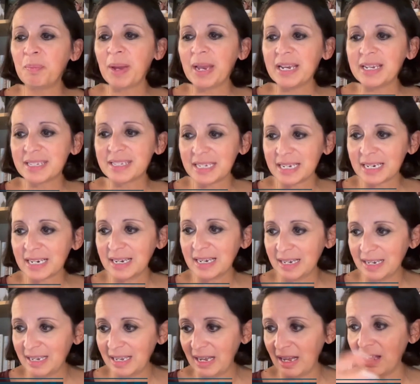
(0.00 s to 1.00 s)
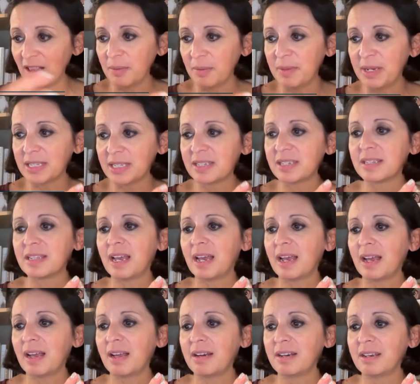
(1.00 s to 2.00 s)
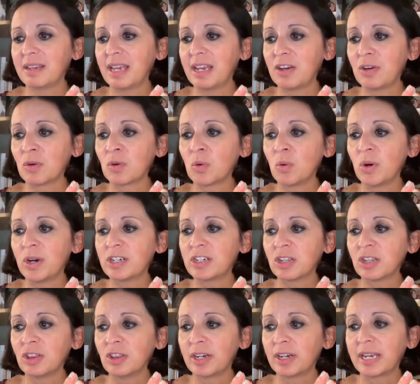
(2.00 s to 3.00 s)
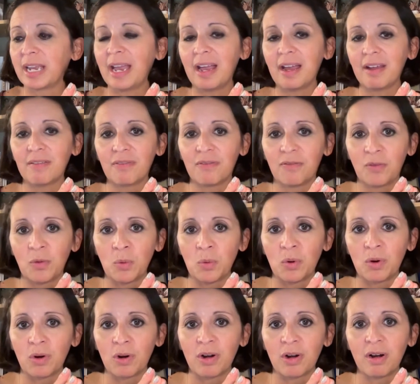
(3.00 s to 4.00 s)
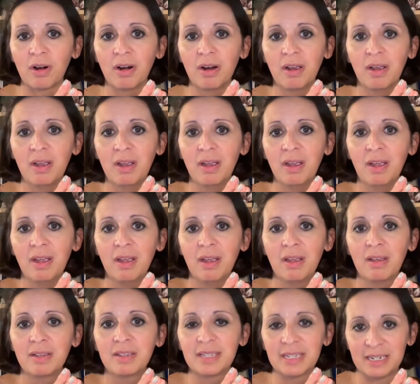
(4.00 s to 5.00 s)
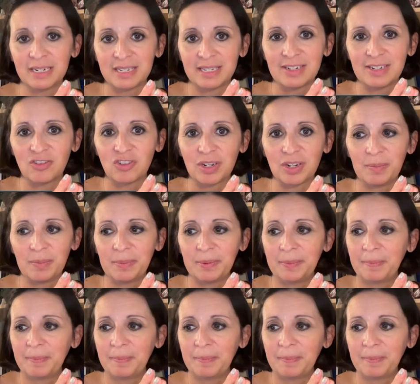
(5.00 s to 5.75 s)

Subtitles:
basic elements that you're going to look at for citizenship.